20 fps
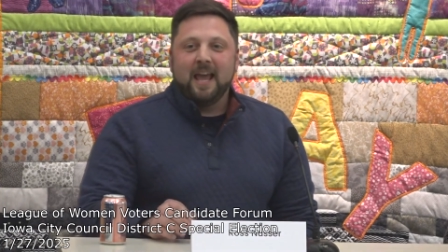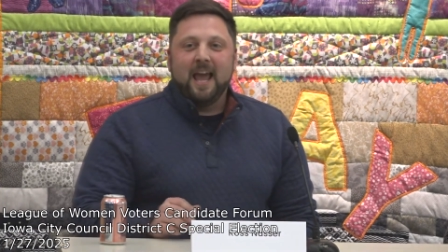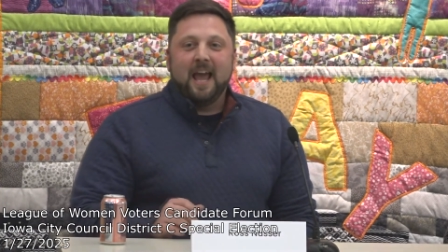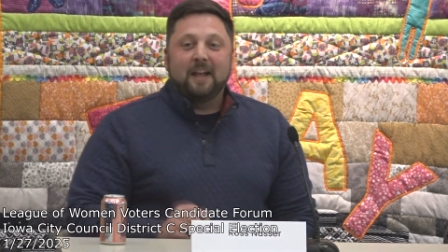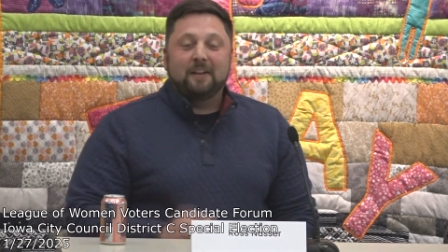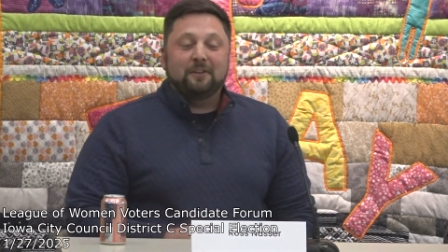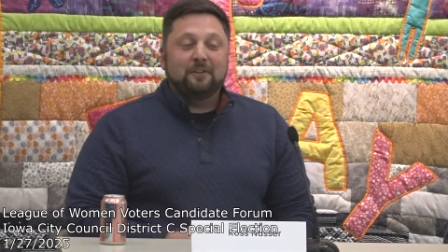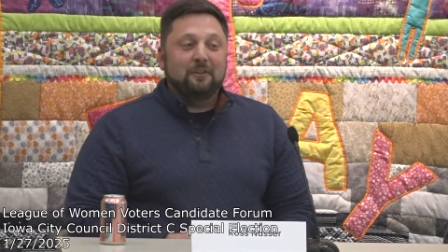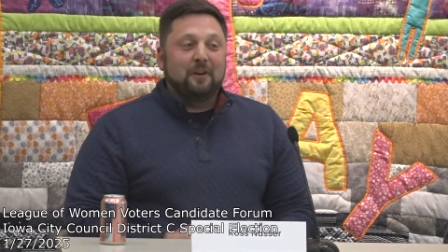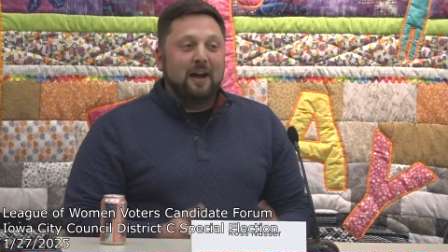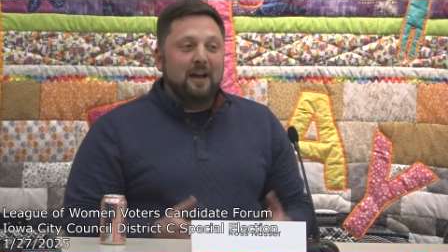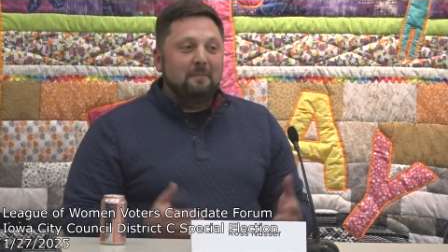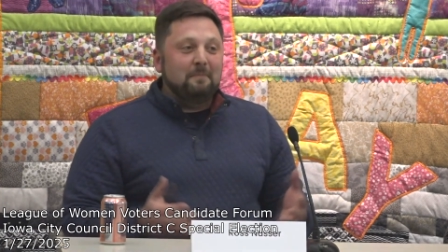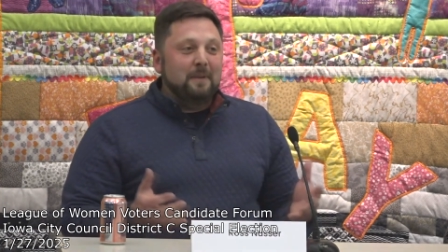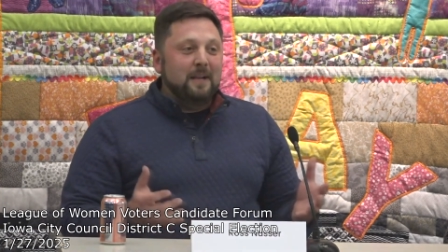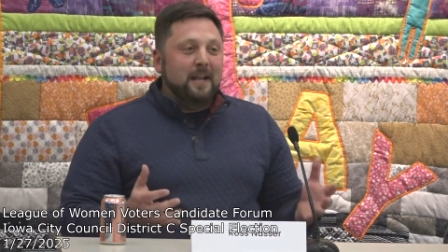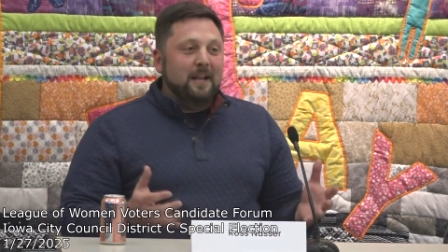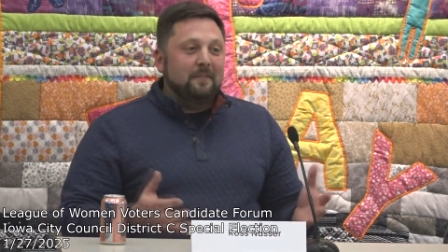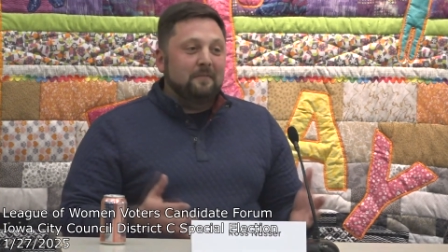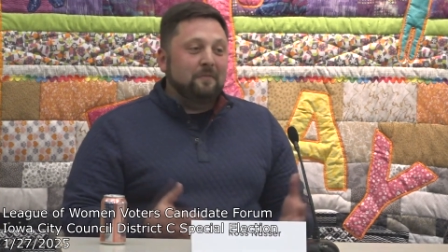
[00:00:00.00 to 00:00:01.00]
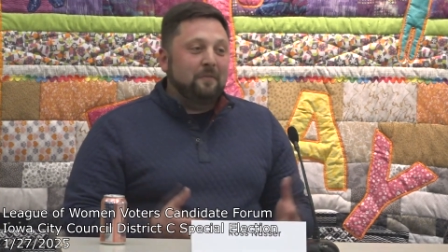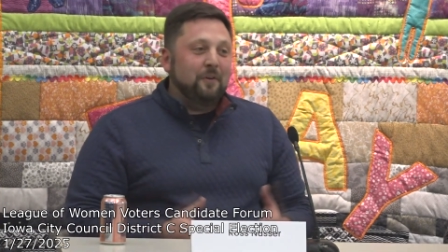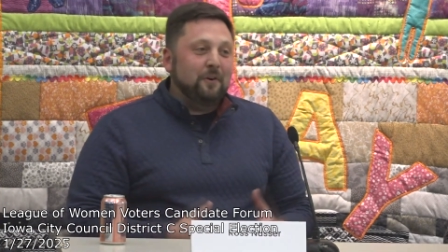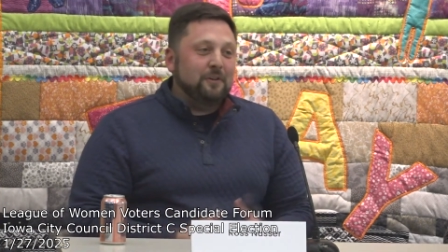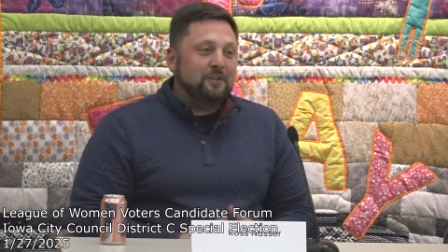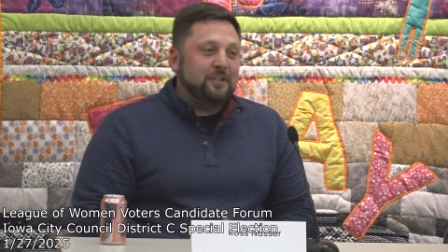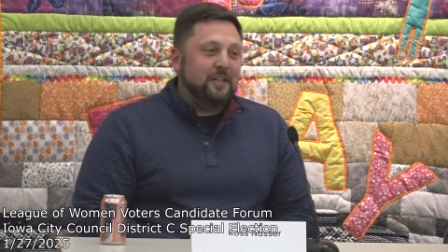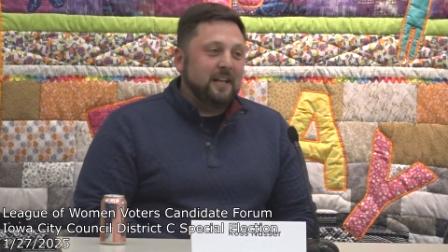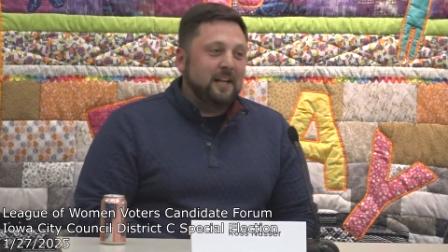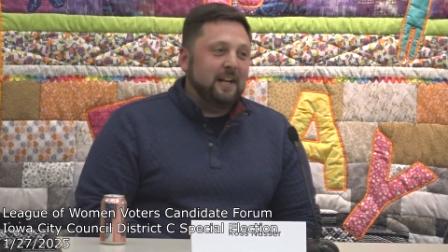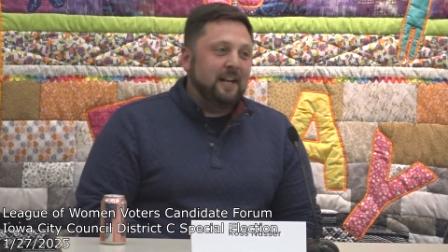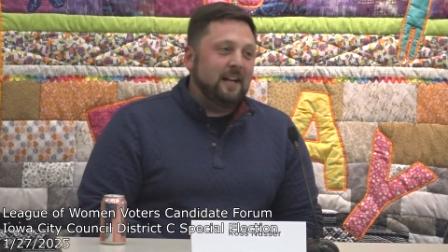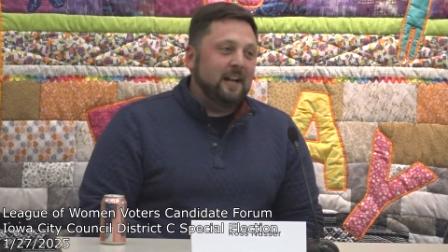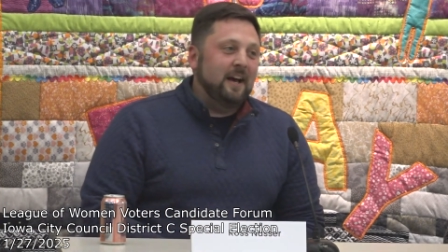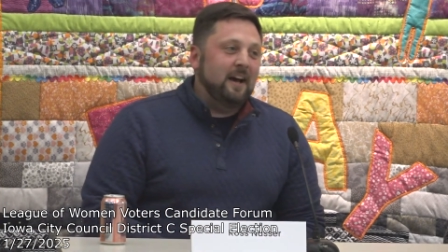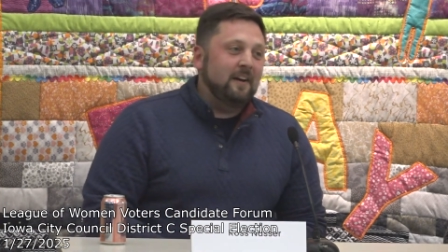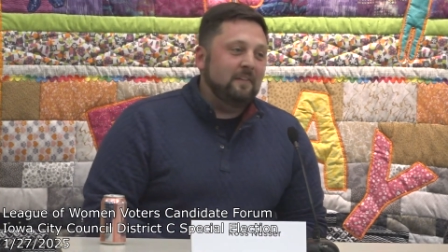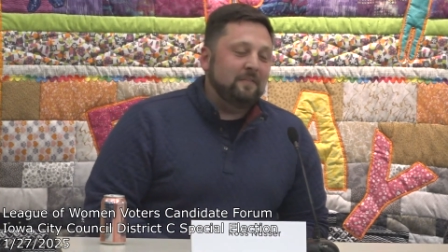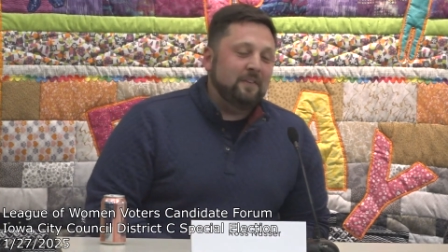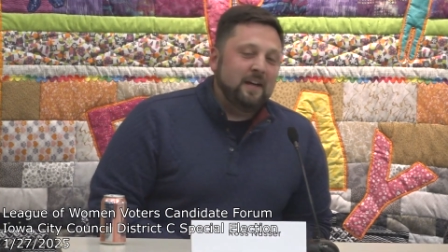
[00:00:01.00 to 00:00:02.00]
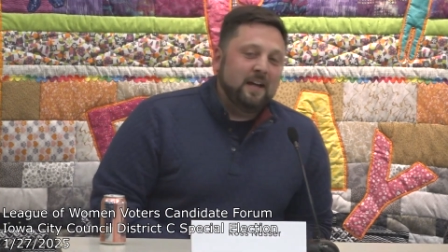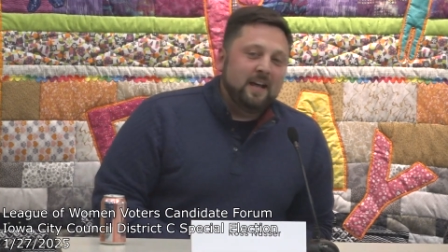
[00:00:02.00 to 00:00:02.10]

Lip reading: And so I've been fortunate enough